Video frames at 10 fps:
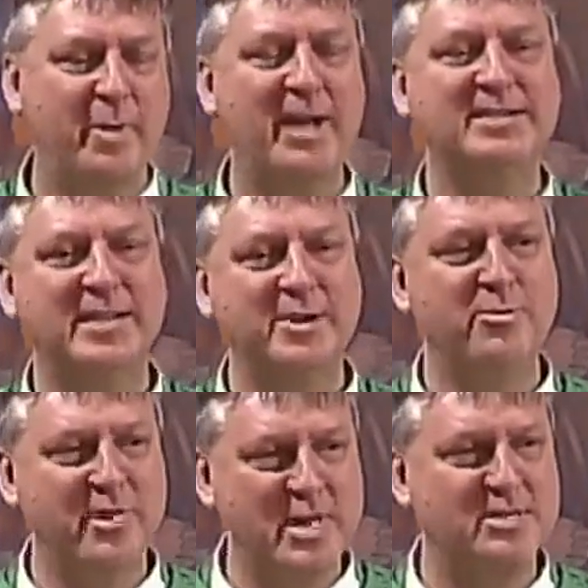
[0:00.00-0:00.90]
But I tell
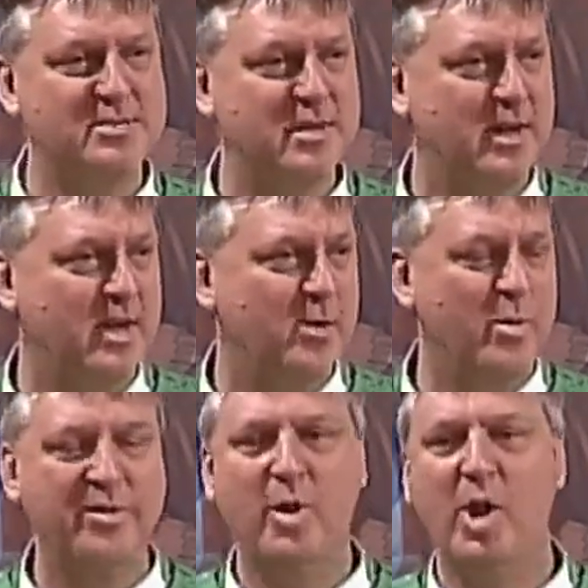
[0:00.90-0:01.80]
you this,
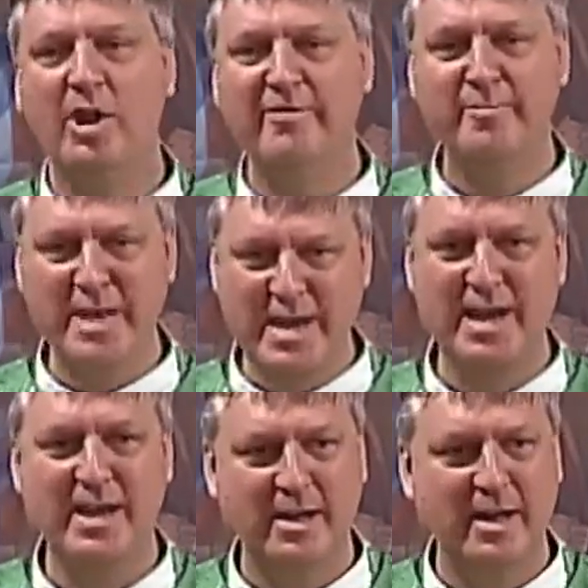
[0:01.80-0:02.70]
with all of
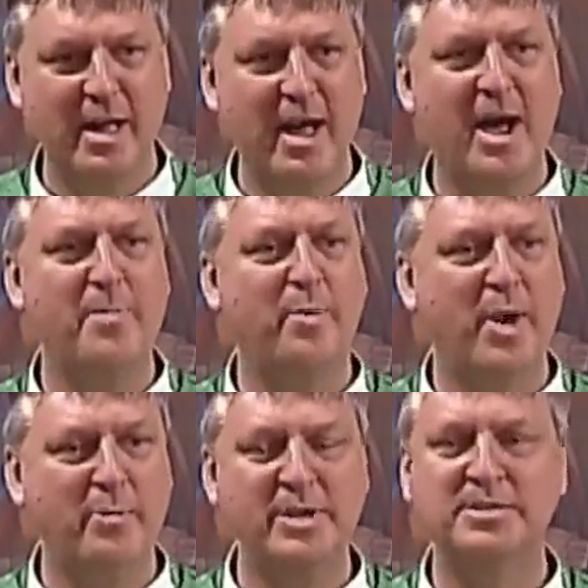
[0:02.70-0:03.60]
me, I
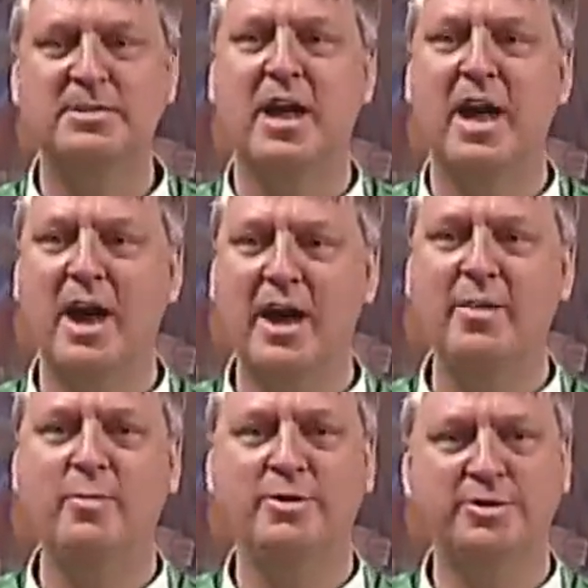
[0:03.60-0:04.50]
promise I
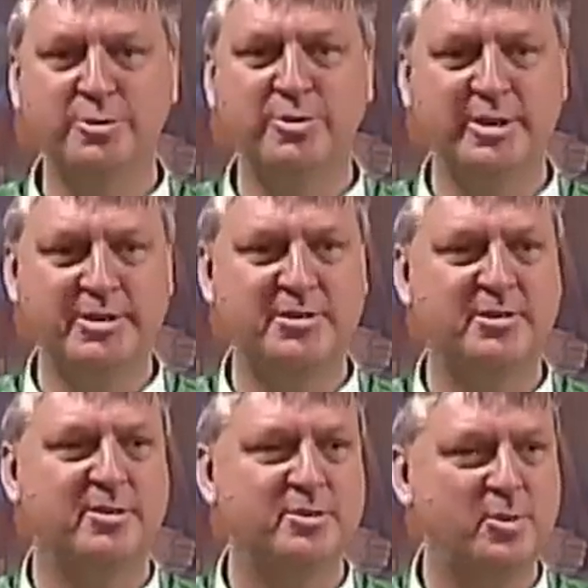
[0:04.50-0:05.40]
will do
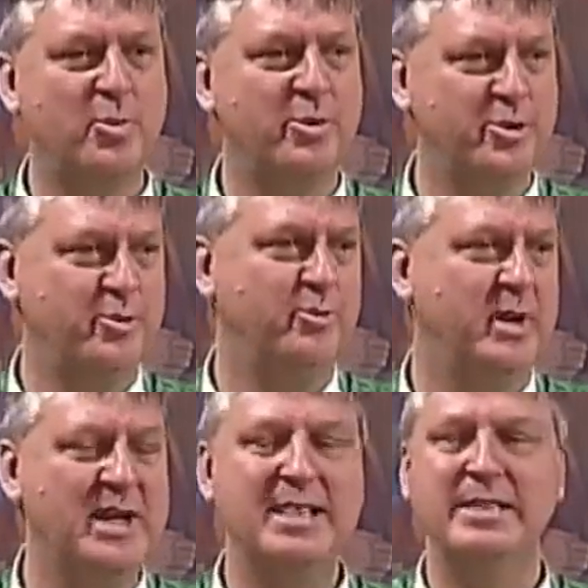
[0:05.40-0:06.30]
this toward you.
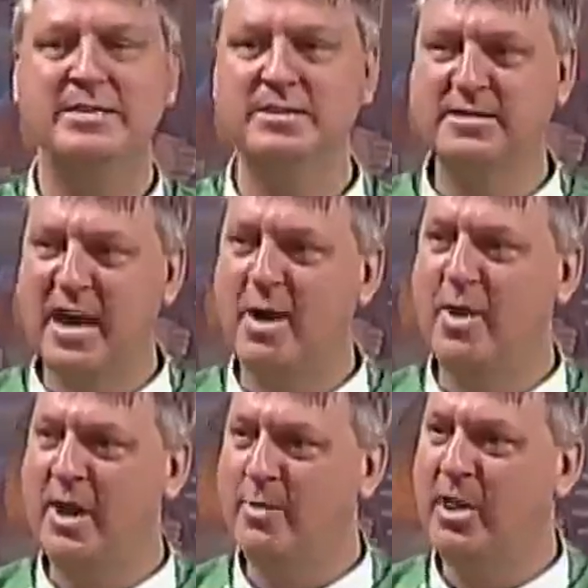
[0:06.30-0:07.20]
This is how
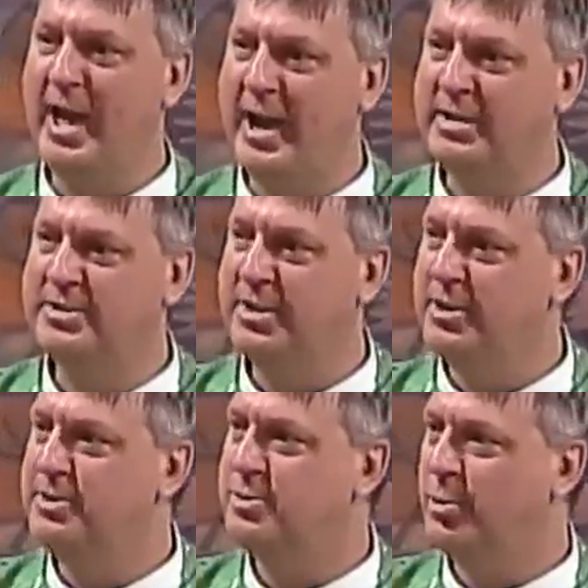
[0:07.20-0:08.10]
I will act
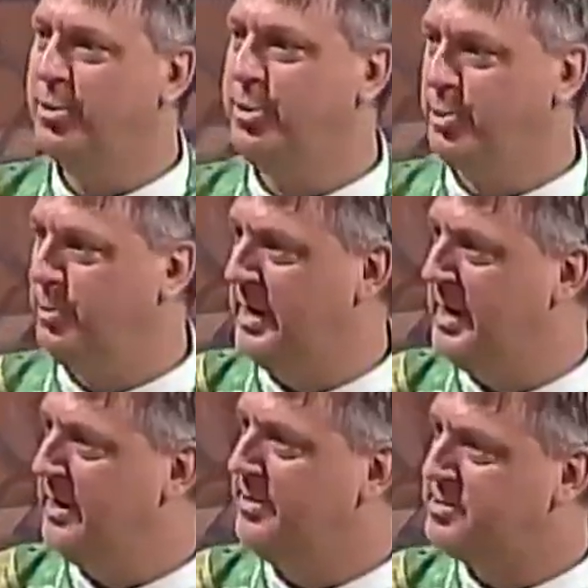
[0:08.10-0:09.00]
toward you.
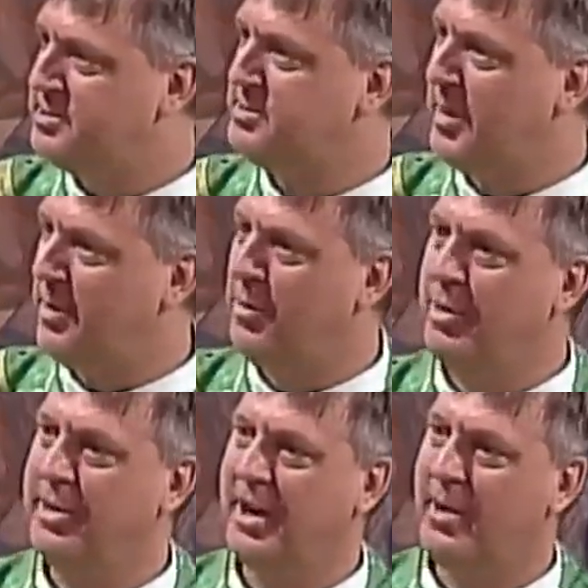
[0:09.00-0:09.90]
This is my
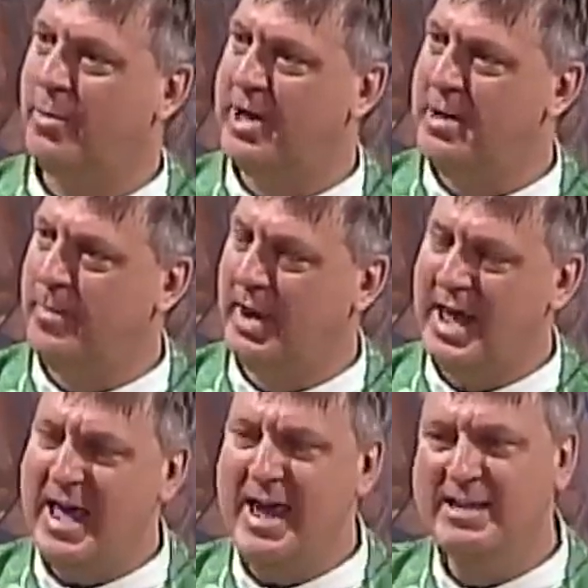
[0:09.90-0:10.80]
word and I will keep
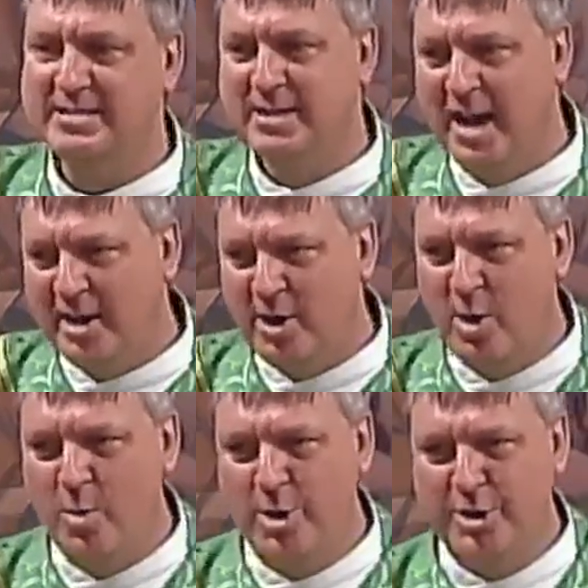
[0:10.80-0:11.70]
it. It's not a
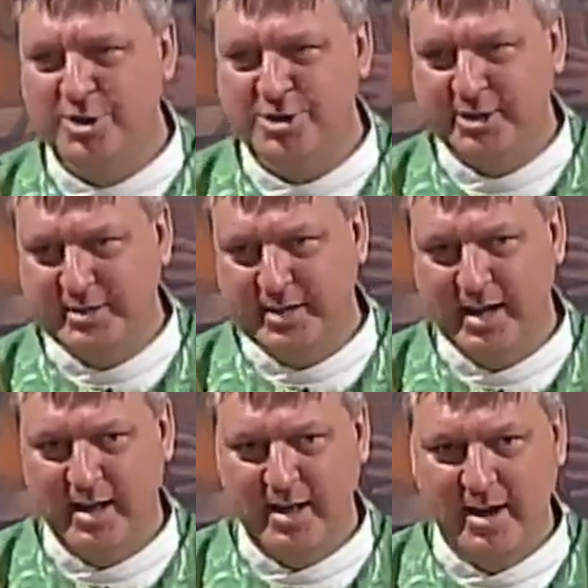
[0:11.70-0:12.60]

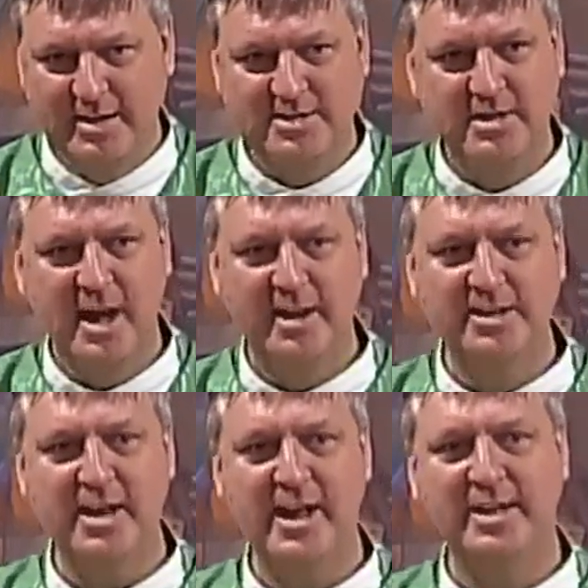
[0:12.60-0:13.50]
coercion. It's not
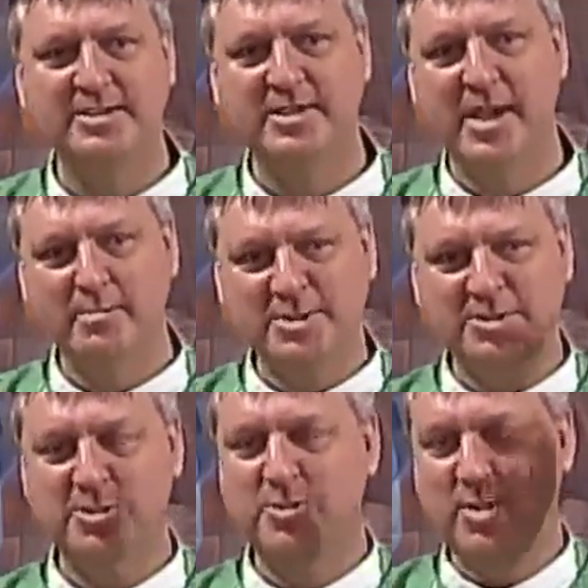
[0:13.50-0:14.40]
an attempt
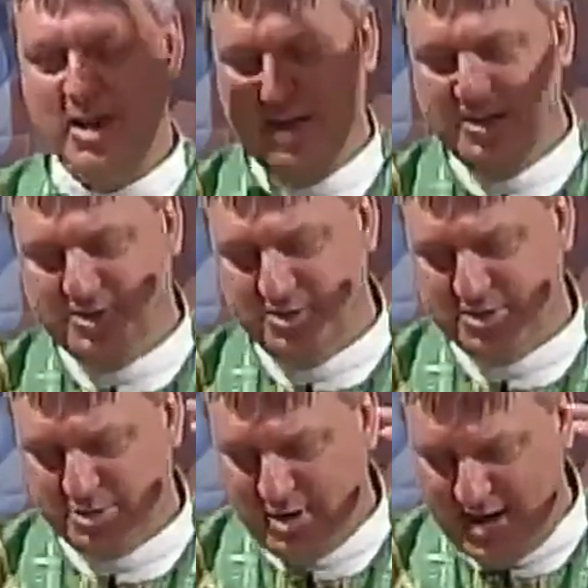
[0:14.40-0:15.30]
to
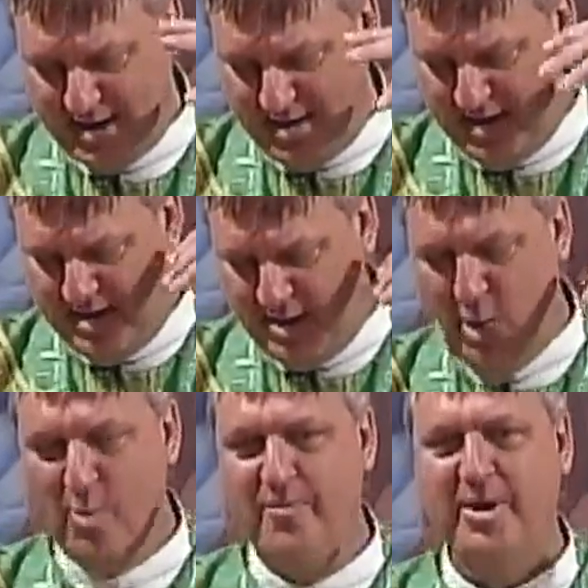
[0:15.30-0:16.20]
try to
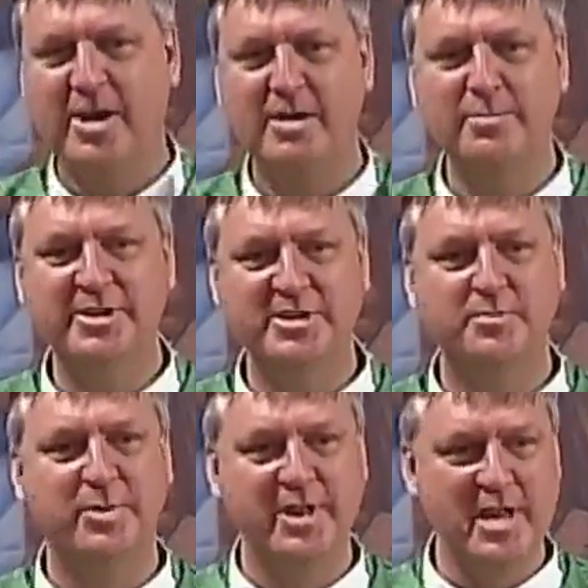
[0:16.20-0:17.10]
overcome
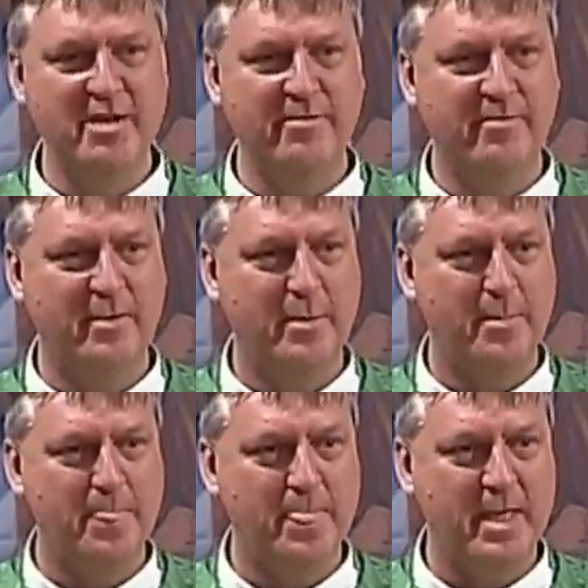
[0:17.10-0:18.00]
disbelief.
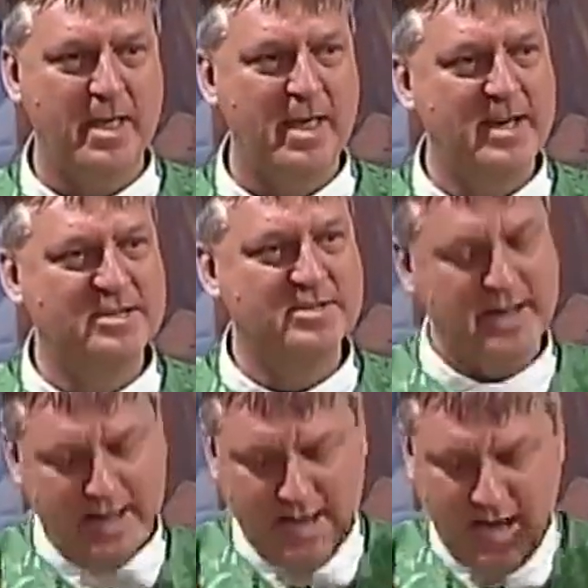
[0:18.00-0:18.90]

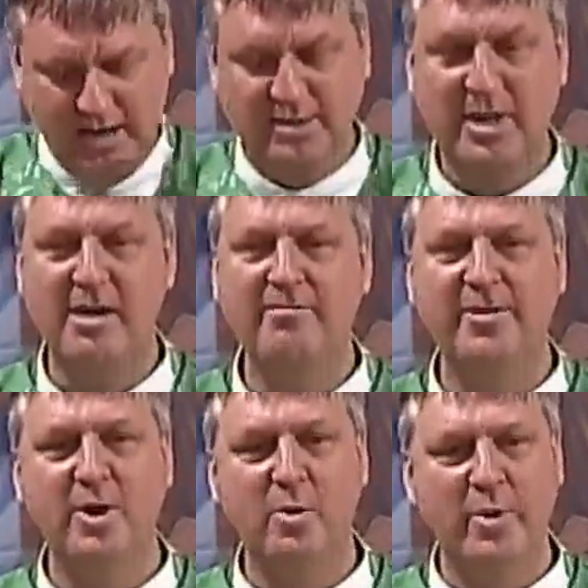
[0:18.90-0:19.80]
It's a love
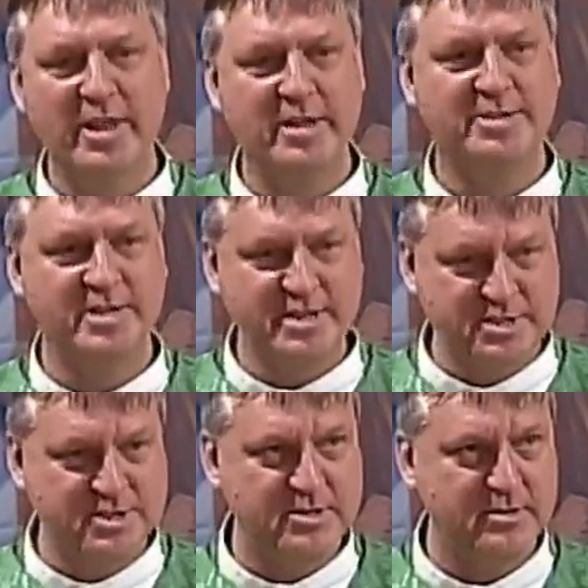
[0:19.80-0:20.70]
that already
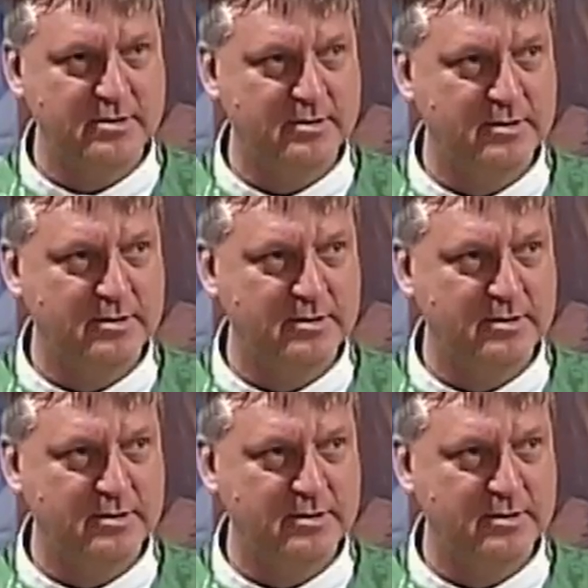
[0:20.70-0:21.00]
exists.